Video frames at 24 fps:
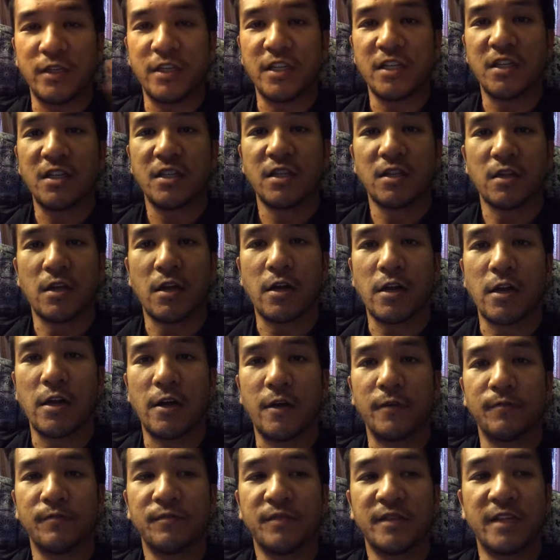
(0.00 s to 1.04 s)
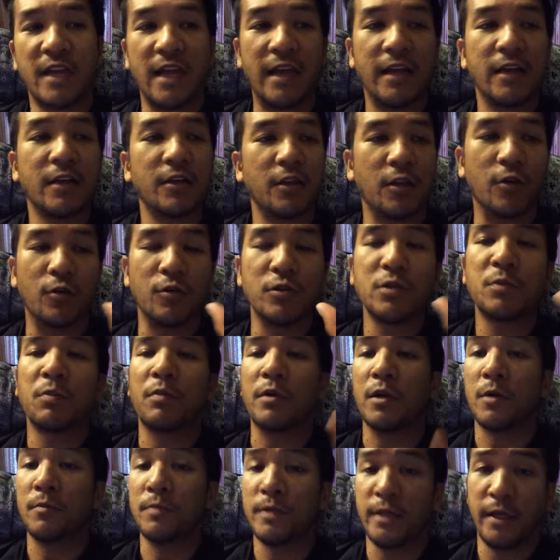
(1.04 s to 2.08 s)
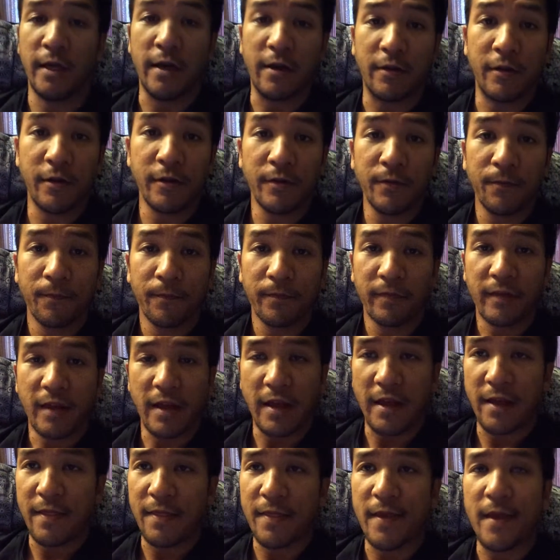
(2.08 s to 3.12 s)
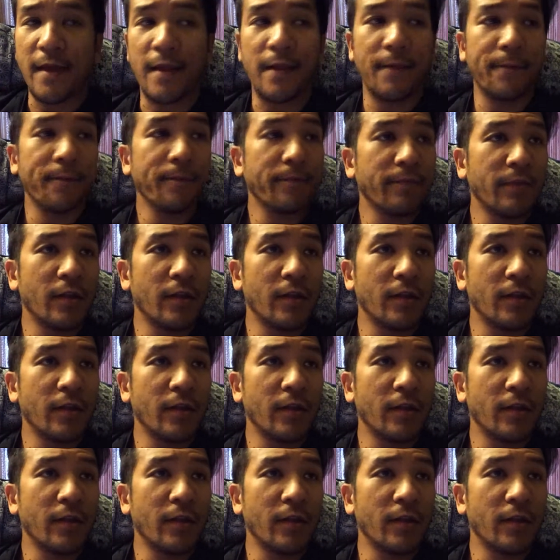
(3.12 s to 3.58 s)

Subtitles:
just take those, put them together, and then